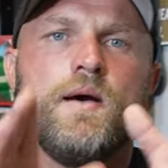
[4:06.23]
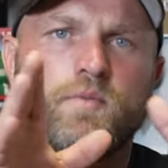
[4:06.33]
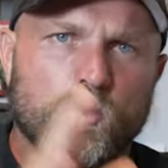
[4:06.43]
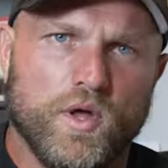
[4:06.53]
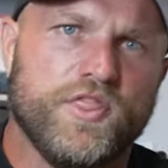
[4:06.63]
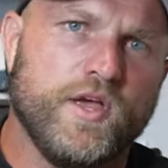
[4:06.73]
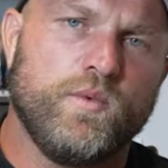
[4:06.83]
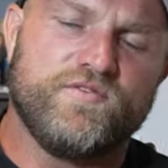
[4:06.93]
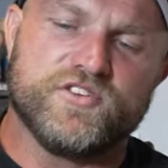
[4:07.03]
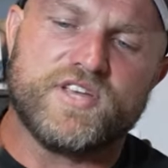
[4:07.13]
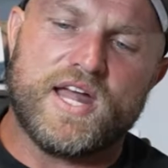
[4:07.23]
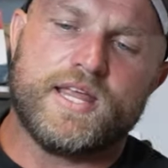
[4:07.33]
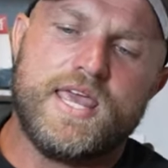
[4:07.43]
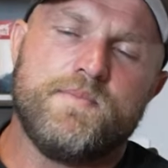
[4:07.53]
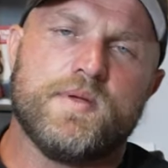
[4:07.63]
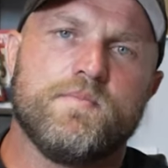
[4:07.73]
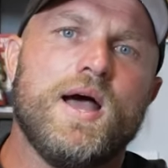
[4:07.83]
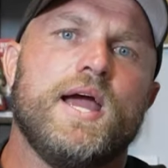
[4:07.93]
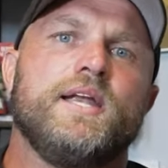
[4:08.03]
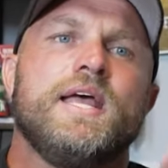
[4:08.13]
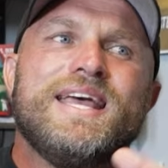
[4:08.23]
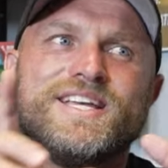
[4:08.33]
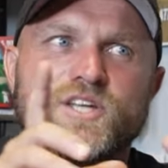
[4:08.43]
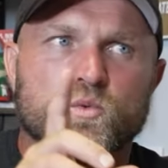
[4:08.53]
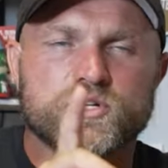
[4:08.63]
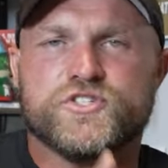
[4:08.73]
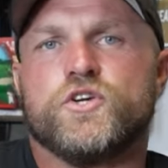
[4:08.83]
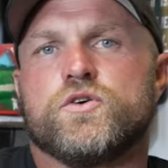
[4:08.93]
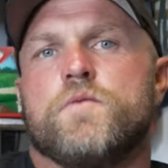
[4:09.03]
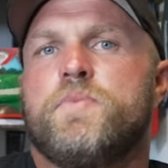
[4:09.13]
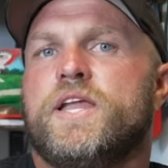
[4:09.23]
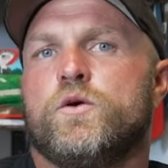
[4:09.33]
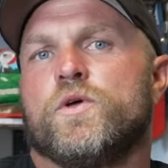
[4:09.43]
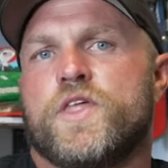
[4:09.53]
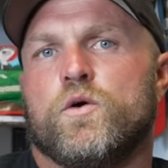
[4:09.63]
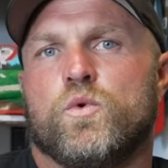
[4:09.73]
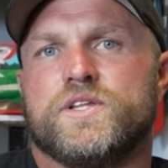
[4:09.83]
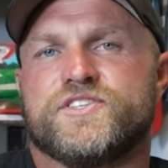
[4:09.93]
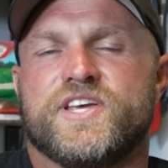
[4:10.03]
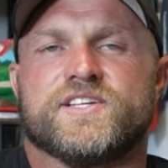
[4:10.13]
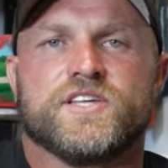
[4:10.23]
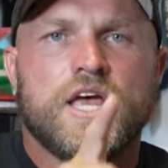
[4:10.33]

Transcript: But one thing we've just got to keep in mind is that we're still competing with that one six.